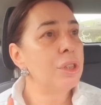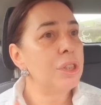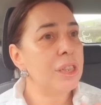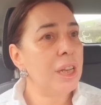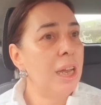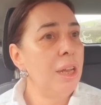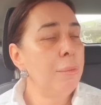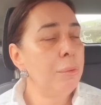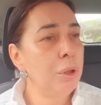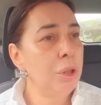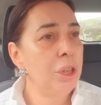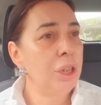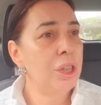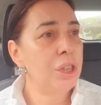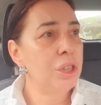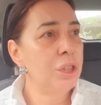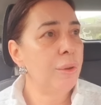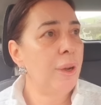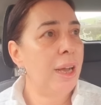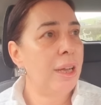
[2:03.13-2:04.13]
today I'm going to go
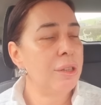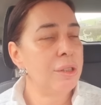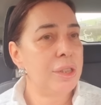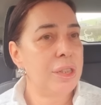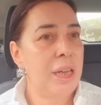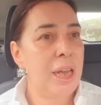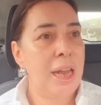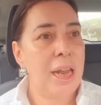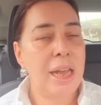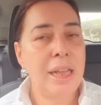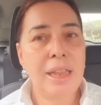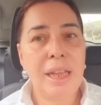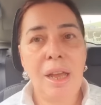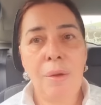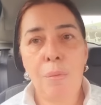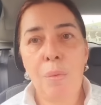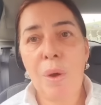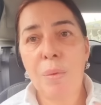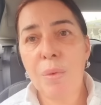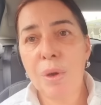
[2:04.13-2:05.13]
to Aldi, and
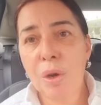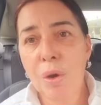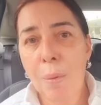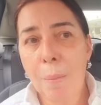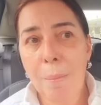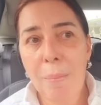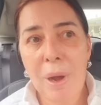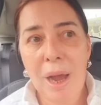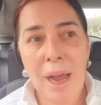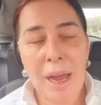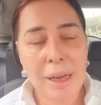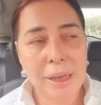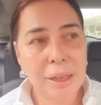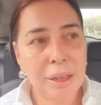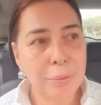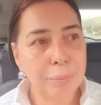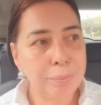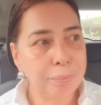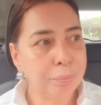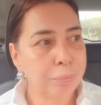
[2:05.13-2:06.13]
then when we come
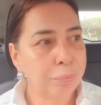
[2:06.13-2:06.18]
back,